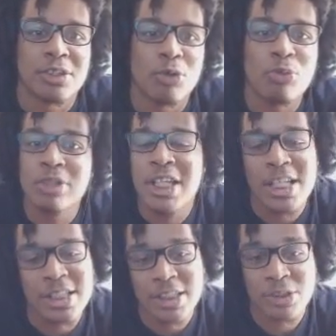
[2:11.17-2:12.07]
Who did
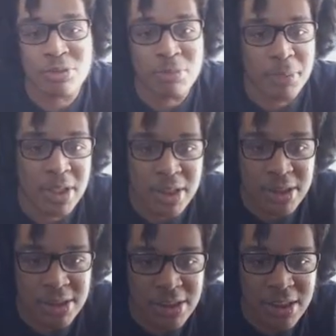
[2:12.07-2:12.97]
that shit to you, man?
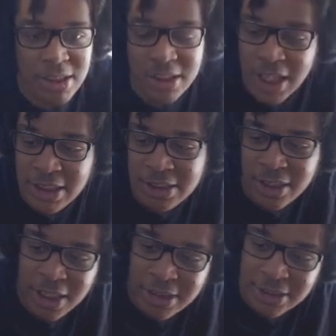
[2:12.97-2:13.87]
That's all
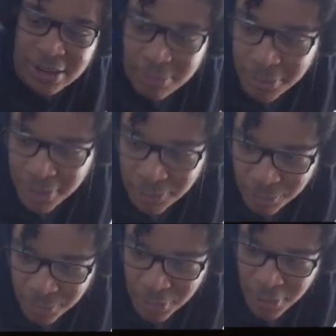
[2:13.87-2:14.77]
I gotta say,
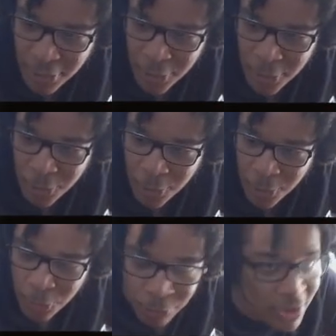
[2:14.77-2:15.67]
man.
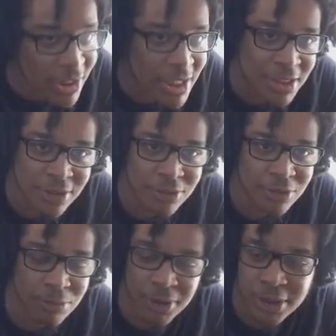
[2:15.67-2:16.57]
Who did that shit to
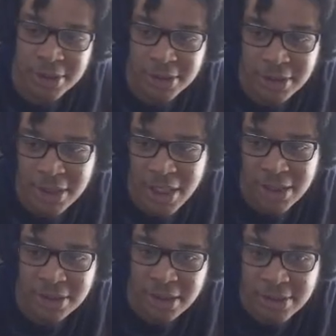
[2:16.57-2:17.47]
you, man? That's all I
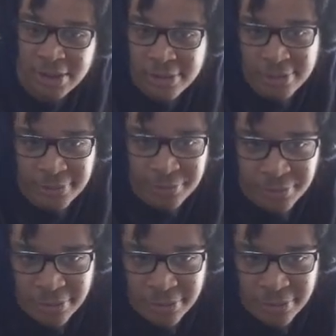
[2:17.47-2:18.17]
gotta say. Dream Lord.